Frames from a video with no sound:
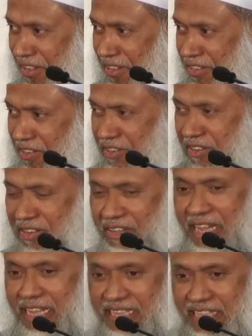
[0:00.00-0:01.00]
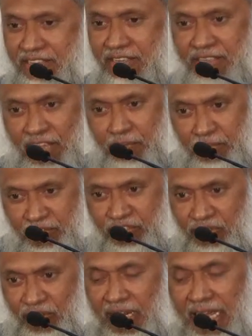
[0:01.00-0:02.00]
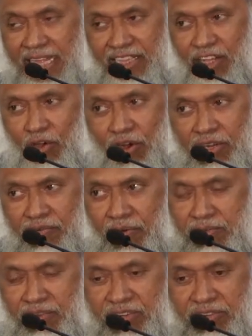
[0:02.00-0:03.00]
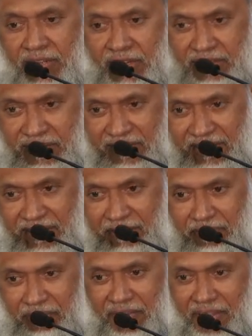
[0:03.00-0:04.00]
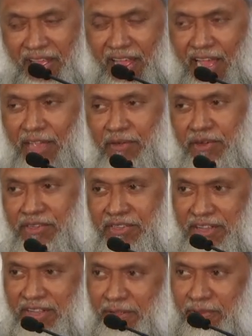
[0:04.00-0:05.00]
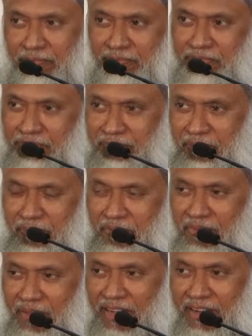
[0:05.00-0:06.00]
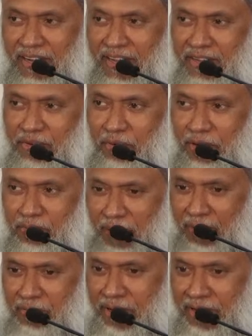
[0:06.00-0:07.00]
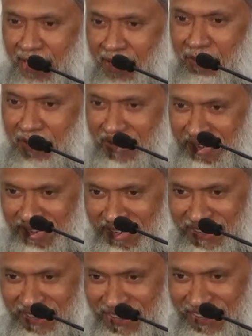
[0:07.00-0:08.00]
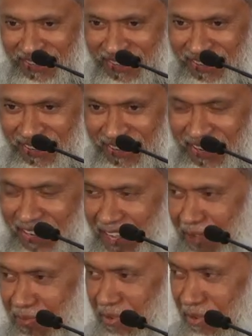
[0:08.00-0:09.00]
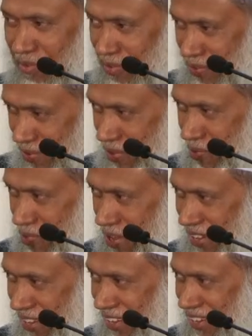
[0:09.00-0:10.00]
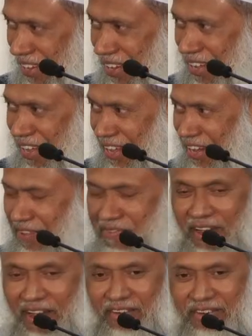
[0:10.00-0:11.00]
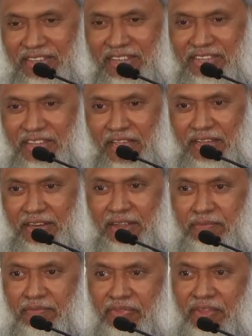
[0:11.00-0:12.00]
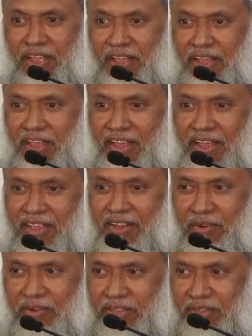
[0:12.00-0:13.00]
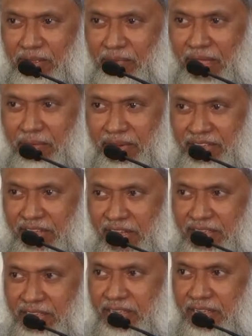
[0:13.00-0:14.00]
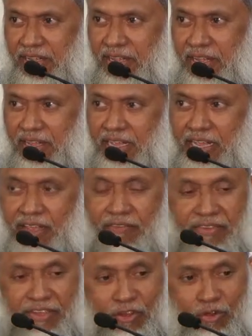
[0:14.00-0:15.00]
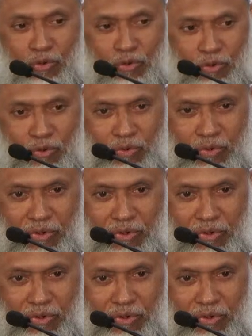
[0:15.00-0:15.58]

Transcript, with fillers: So this is their position. They got it from Christianity. I was um, reading one Bible in Arabic. It came to, to me. And I found they said, uh, you know, the, the Bible says, if you